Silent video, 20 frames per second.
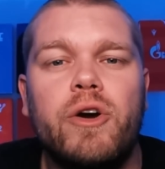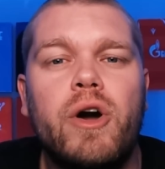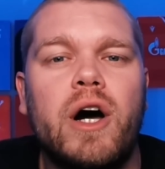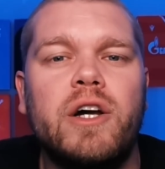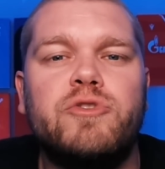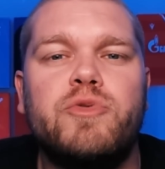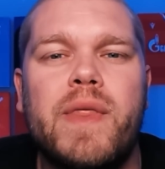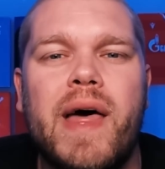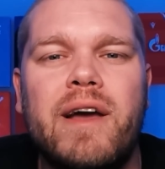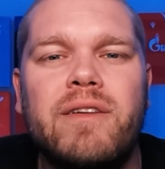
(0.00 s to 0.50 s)

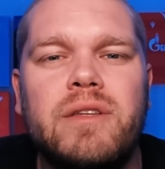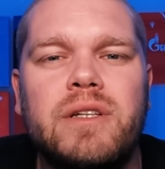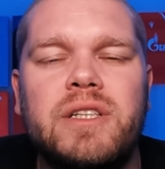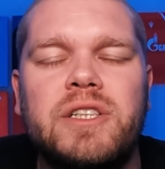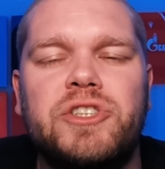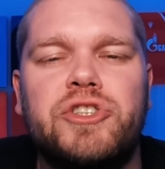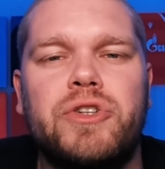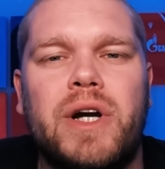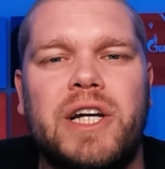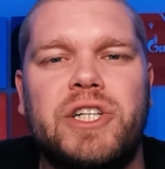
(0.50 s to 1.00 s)
guys, without the
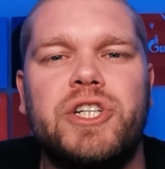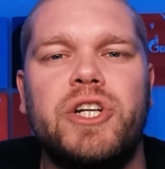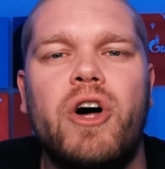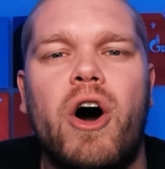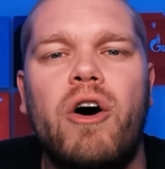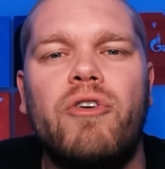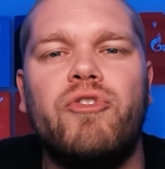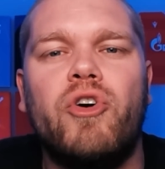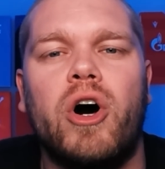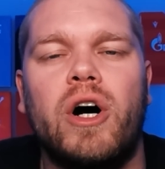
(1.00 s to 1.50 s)

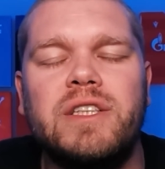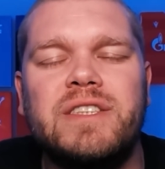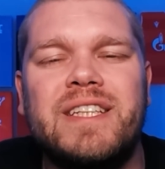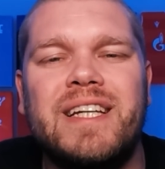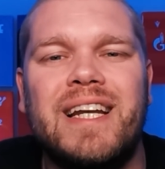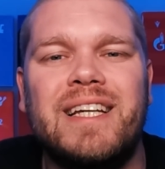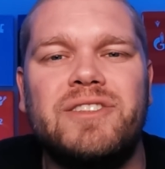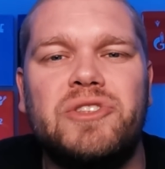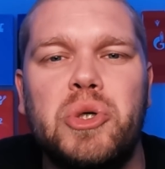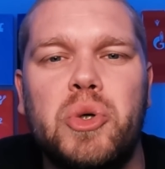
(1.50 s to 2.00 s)
distraction of
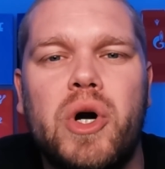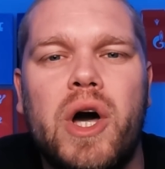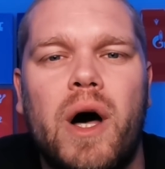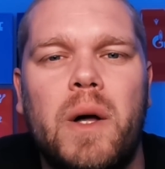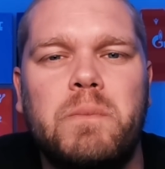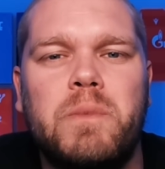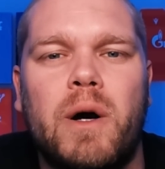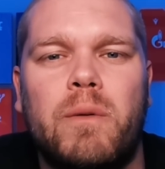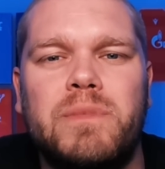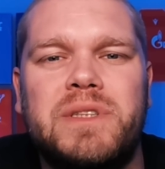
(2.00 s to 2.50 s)
Continental
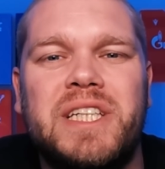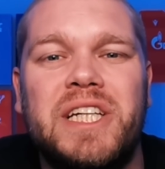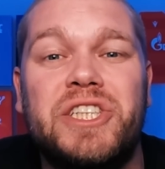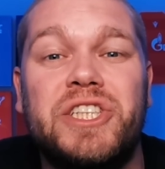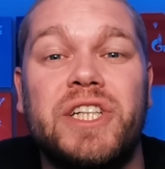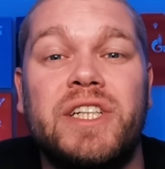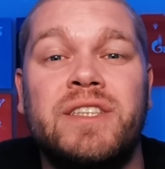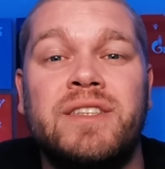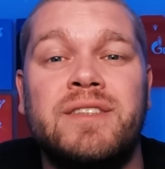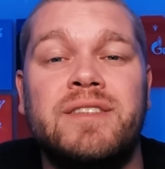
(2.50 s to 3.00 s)
Cup
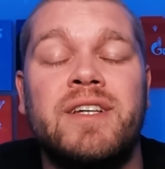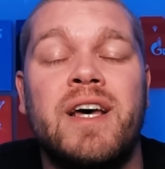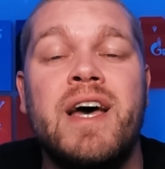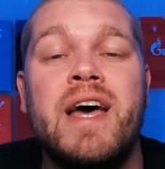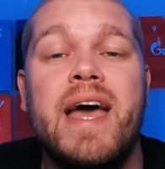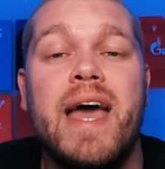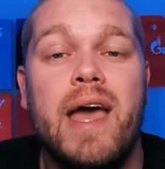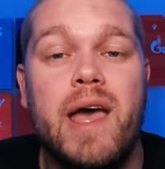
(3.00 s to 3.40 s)
competitions,